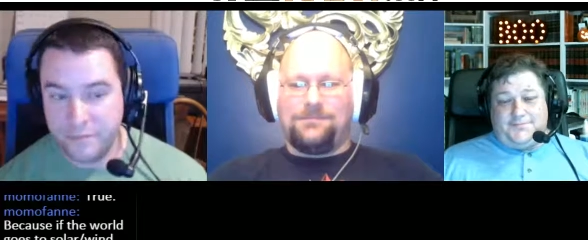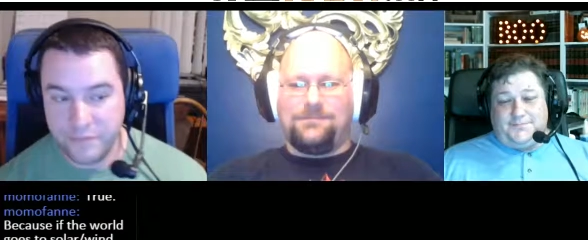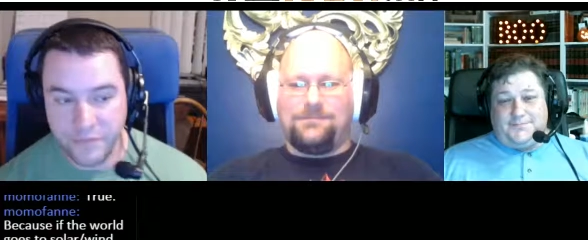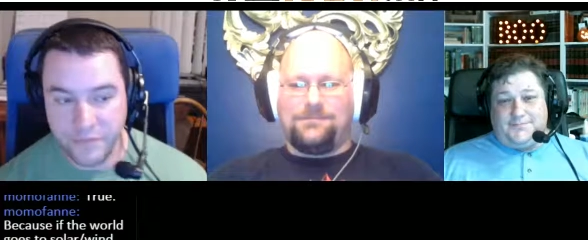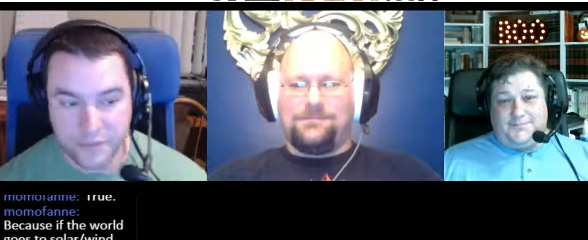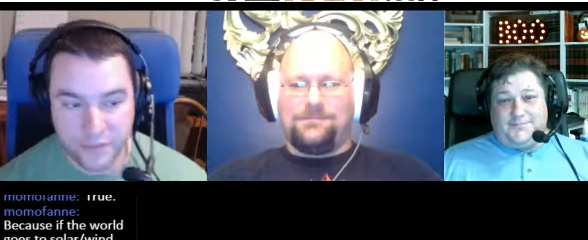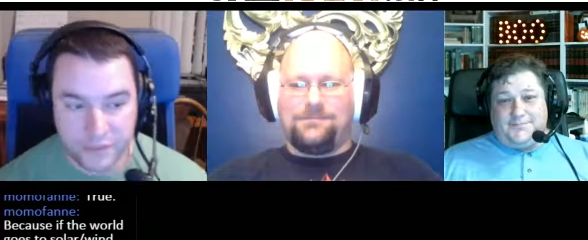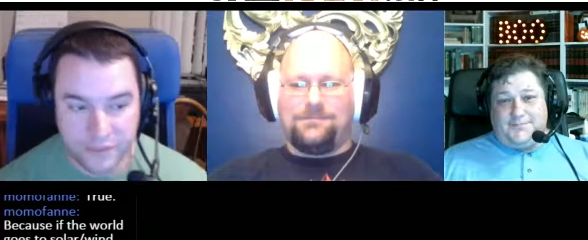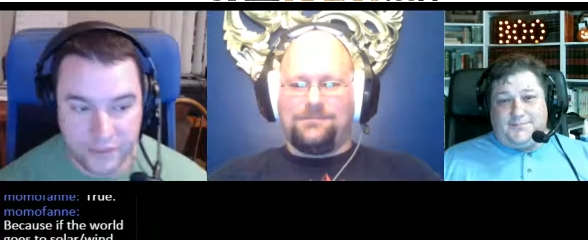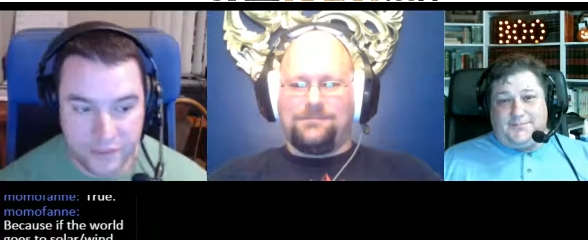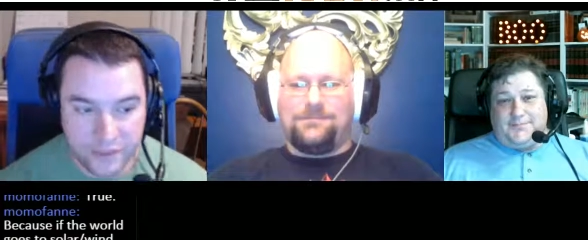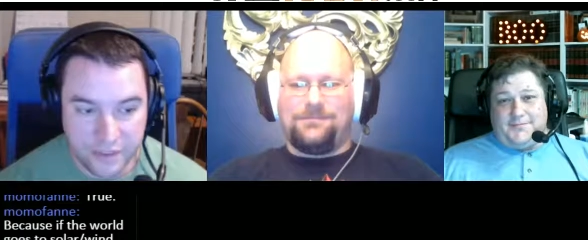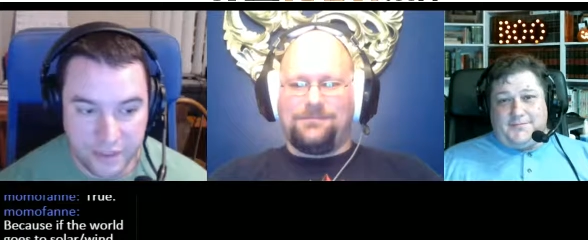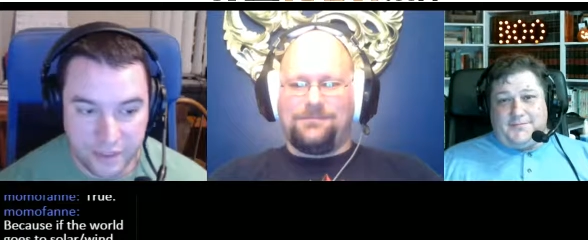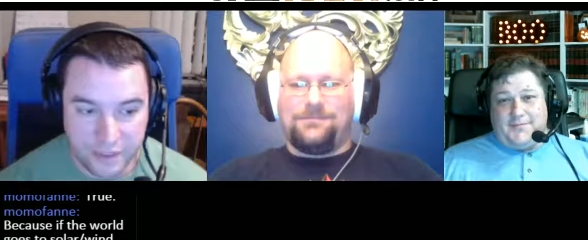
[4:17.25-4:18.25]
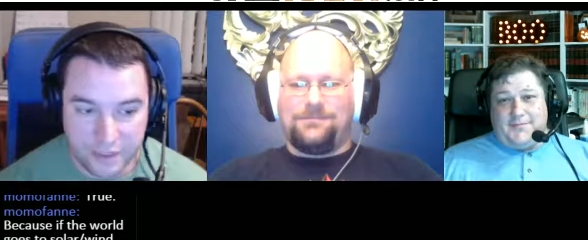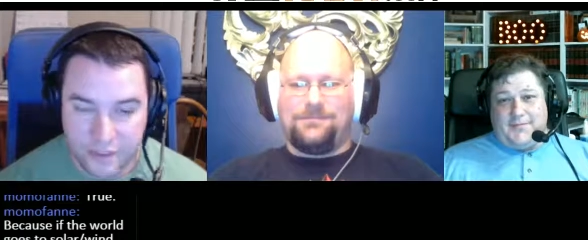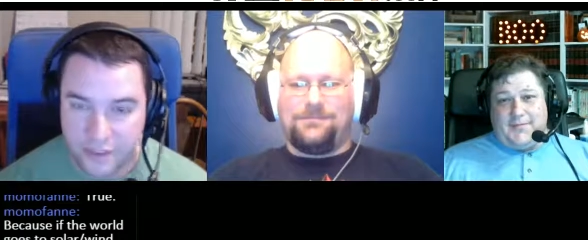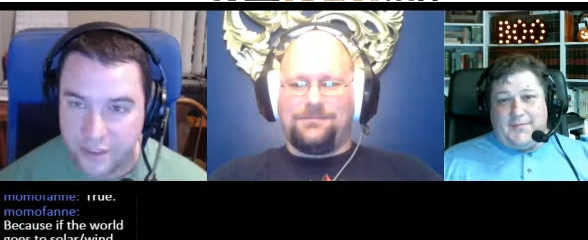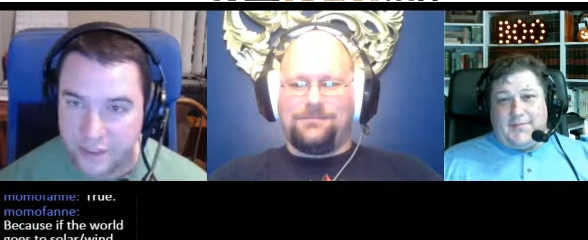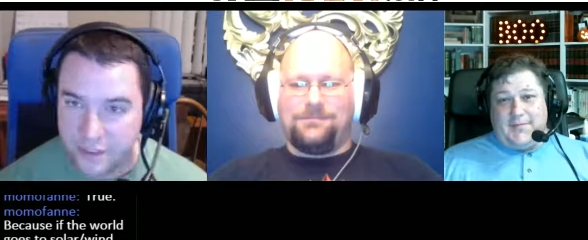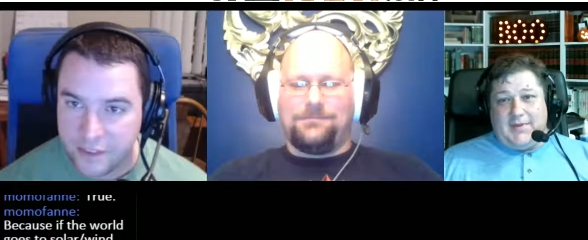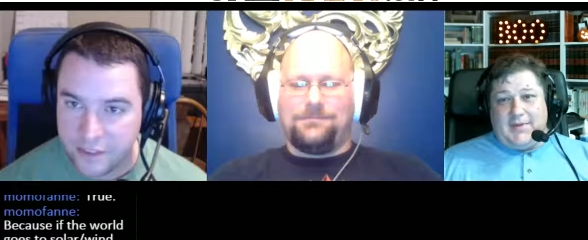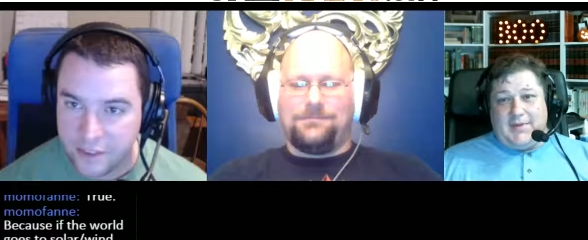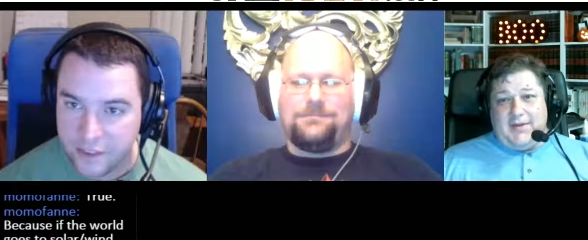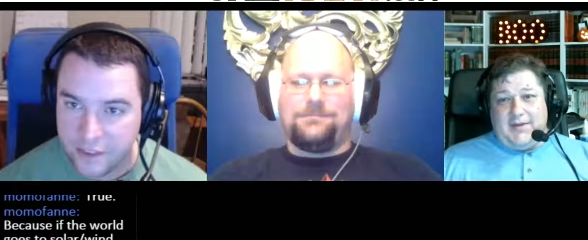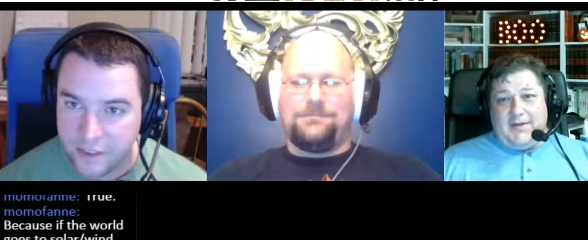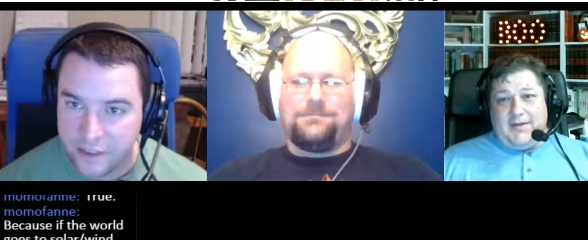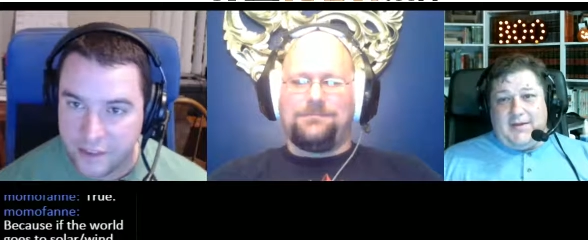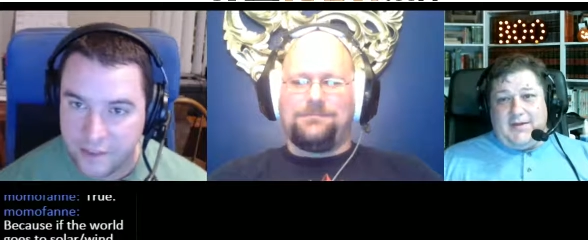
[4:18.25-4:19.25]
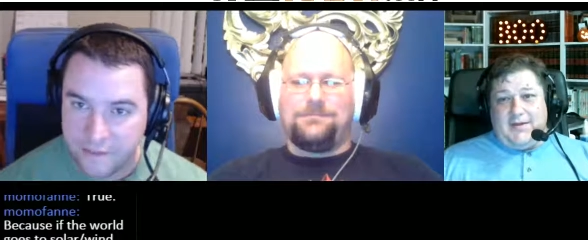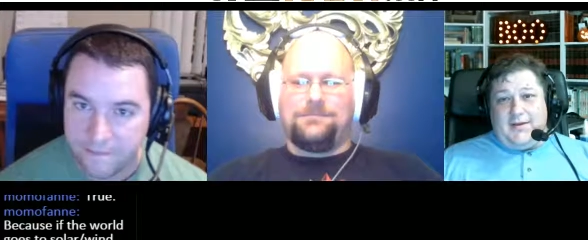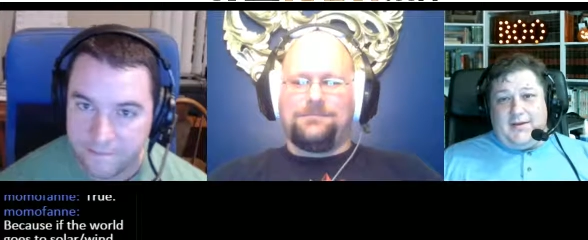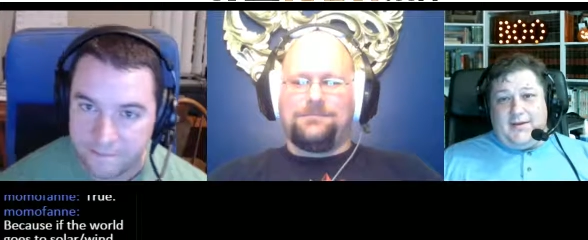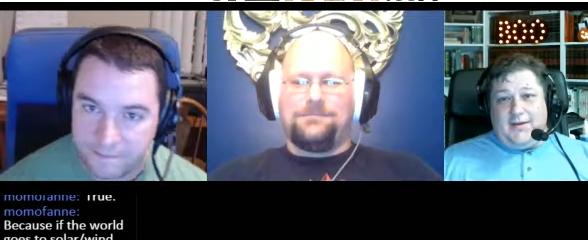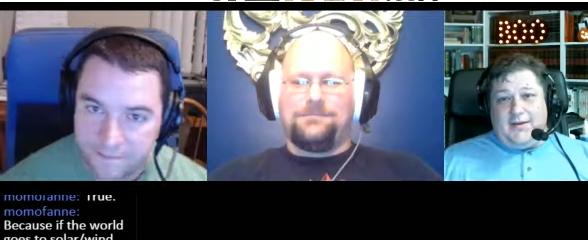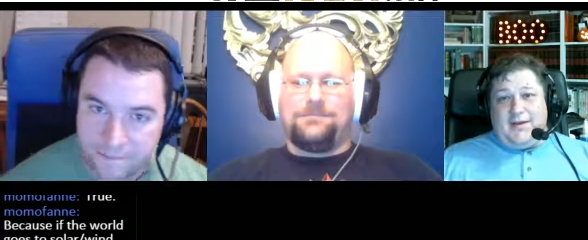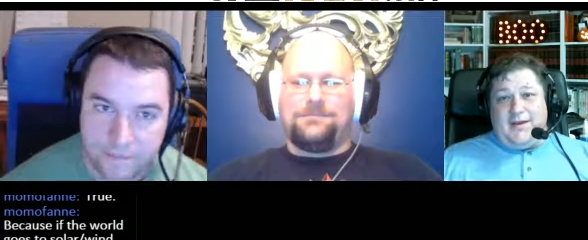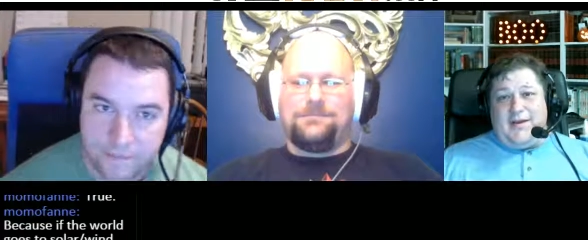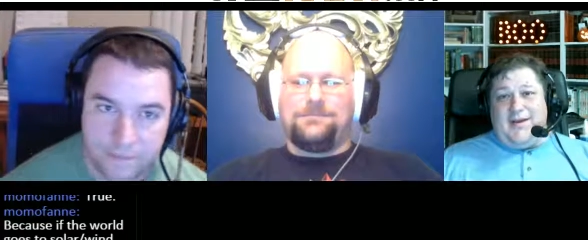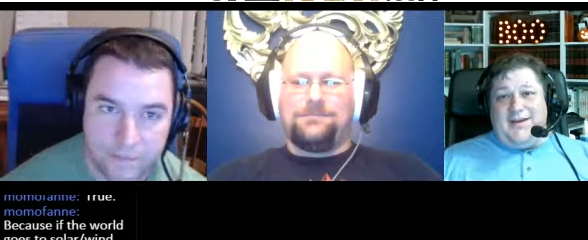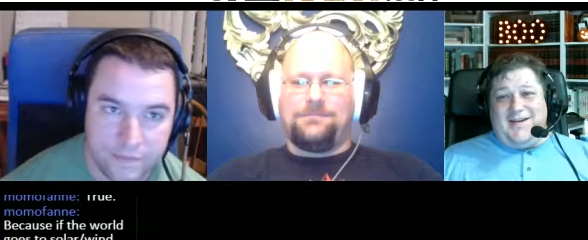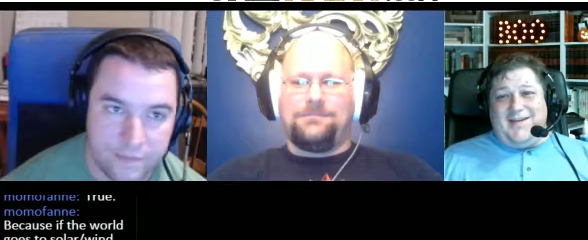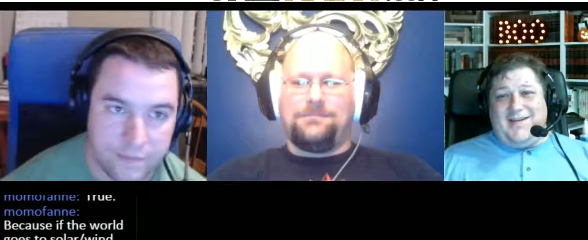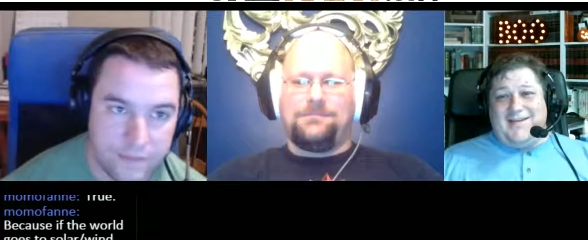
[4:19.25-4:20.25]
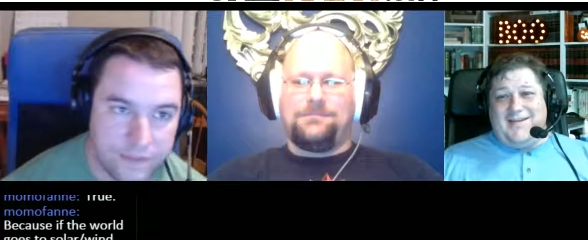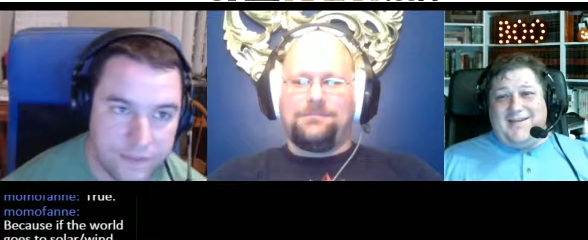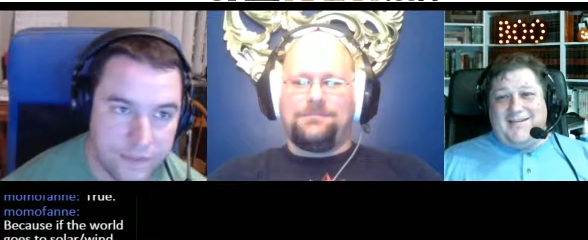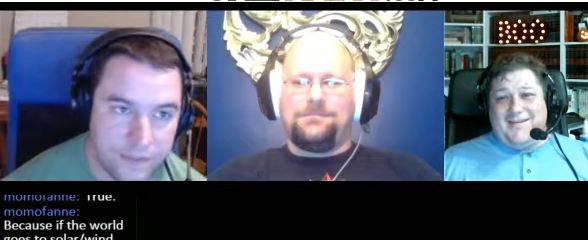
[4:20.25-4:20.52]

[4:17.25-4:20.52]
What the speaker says: (silence)